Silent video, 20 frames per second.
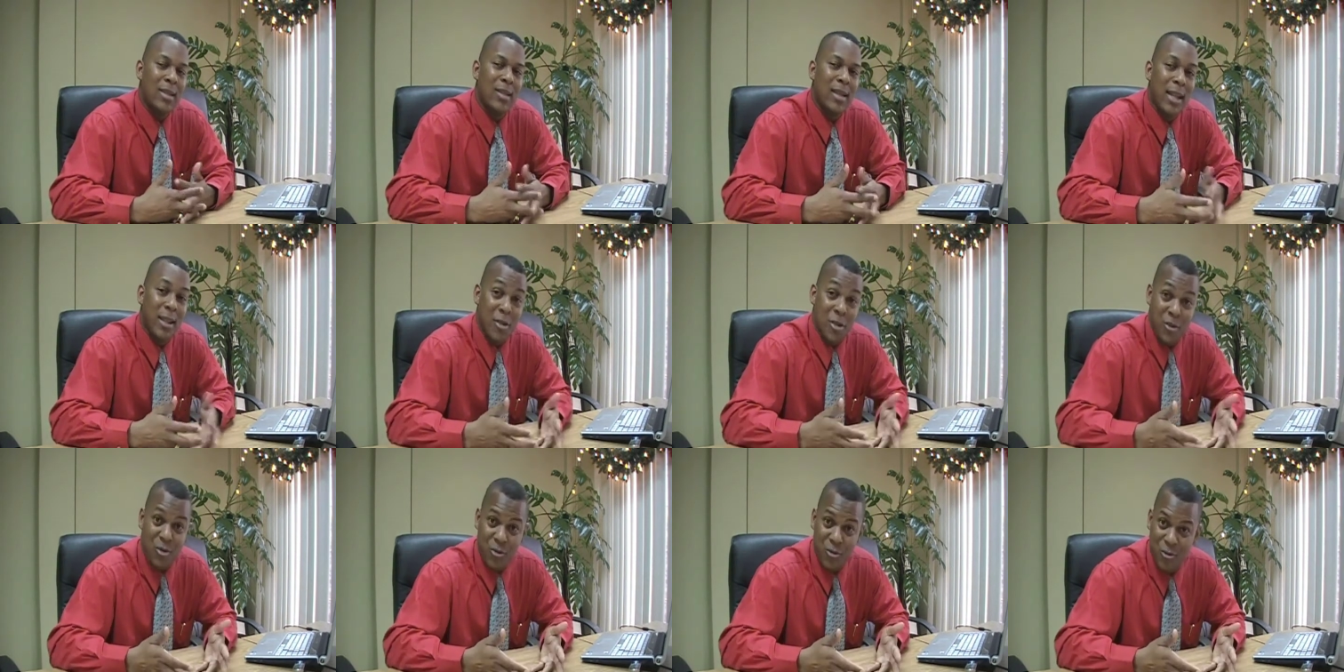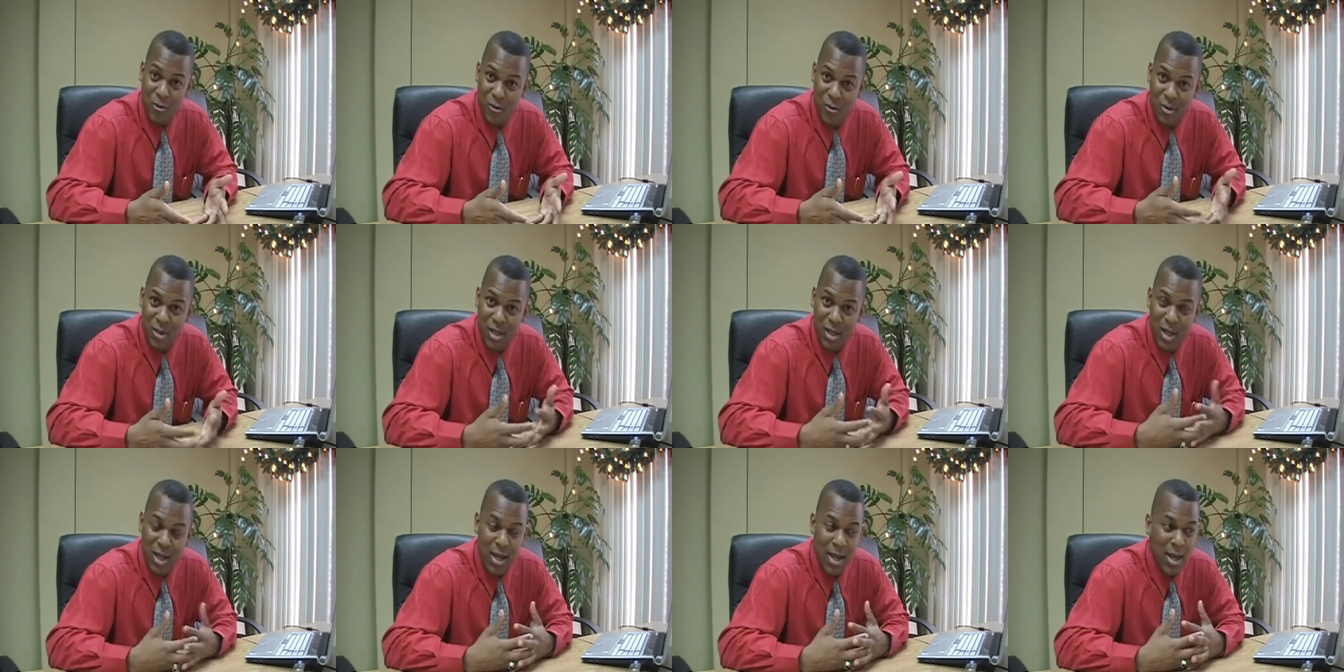That is true.
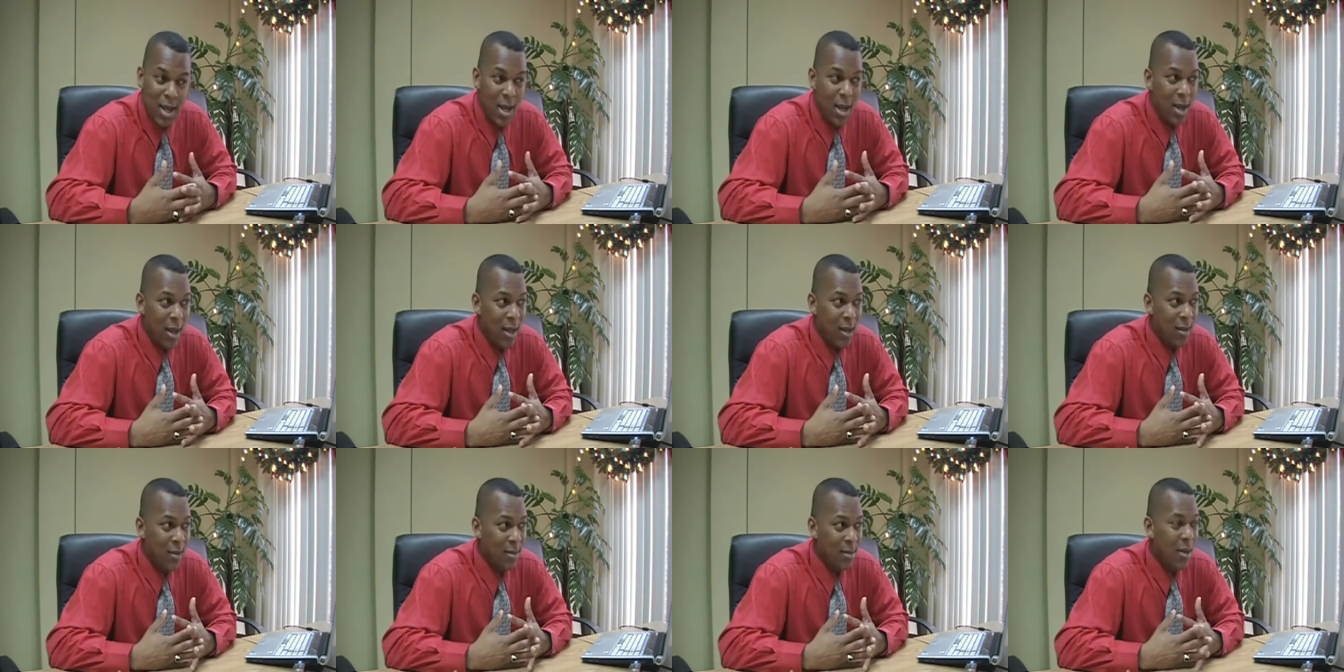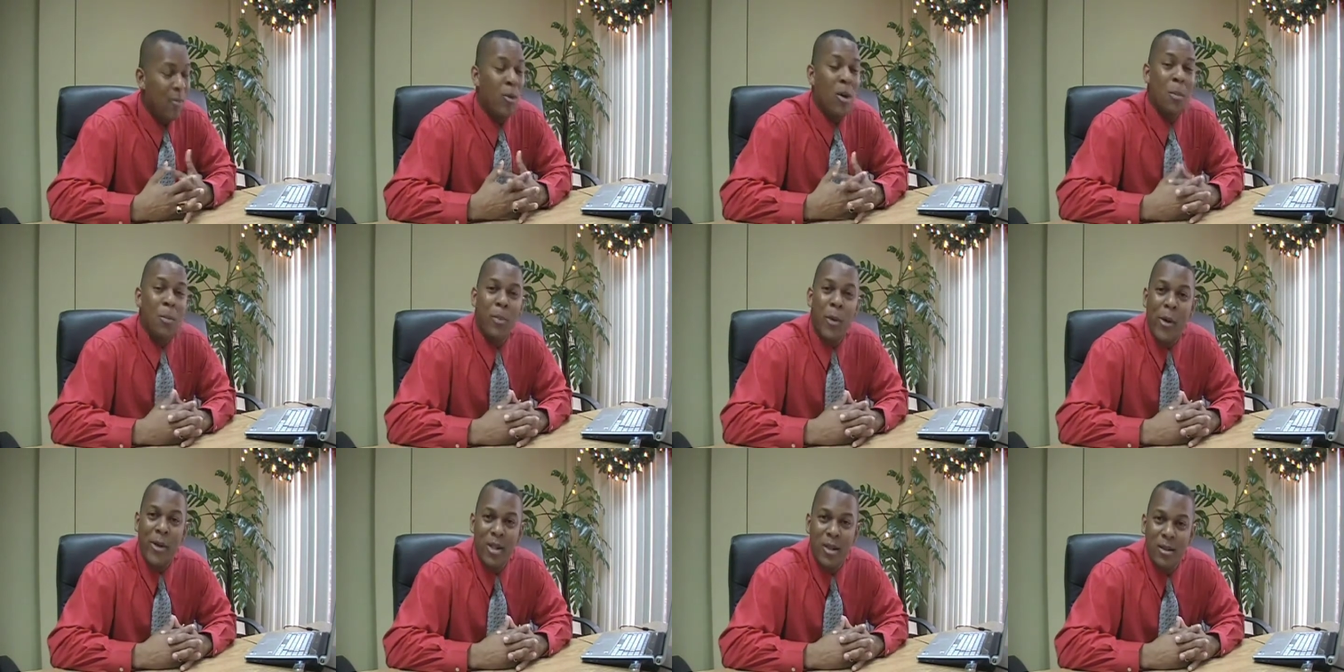Mm-hmm. Someone
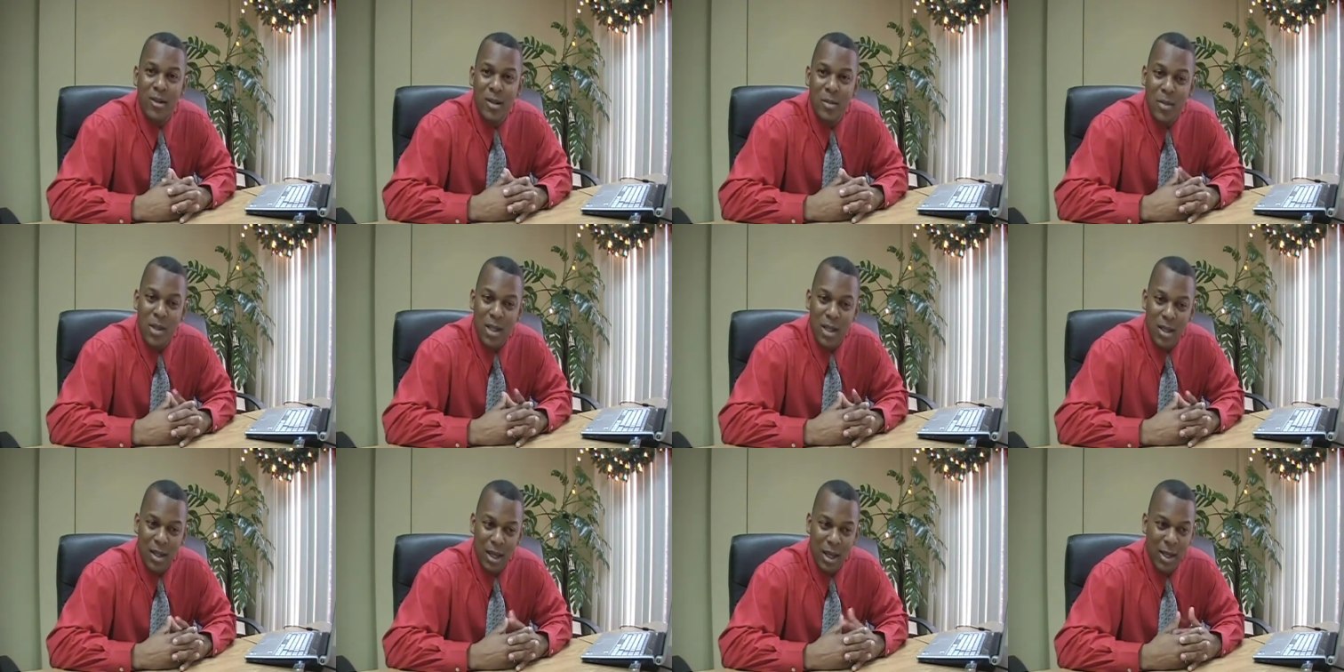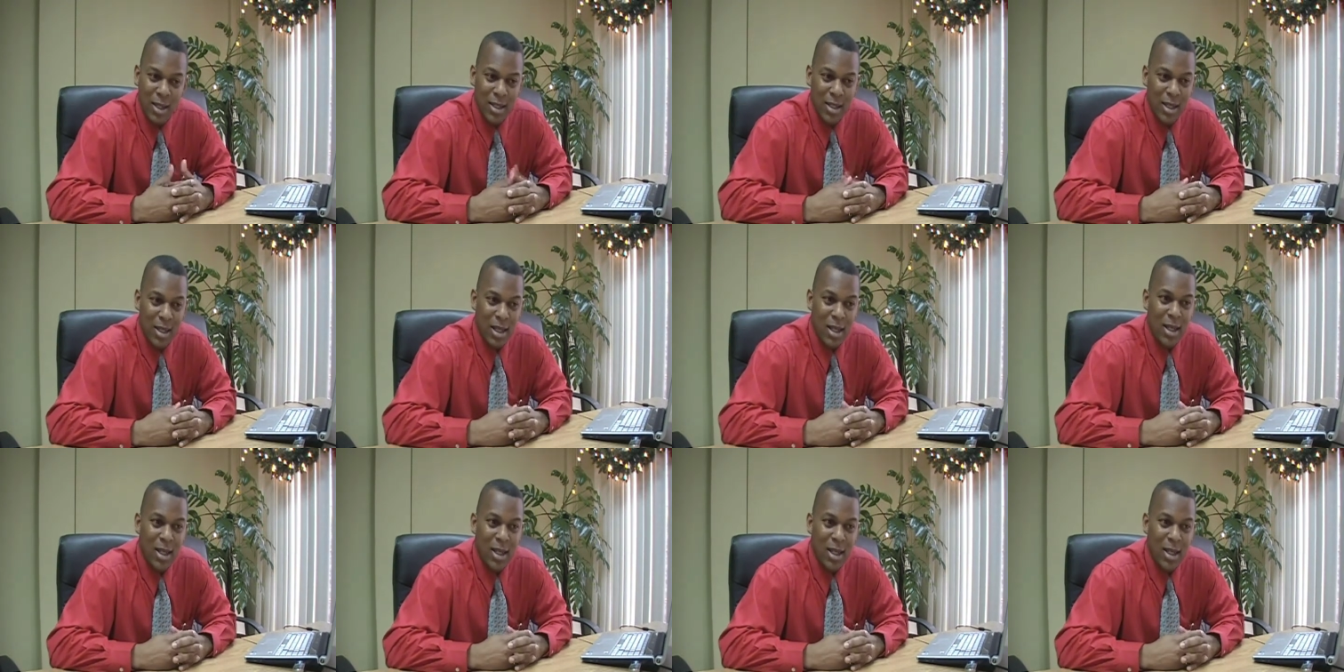pointed out to me the other day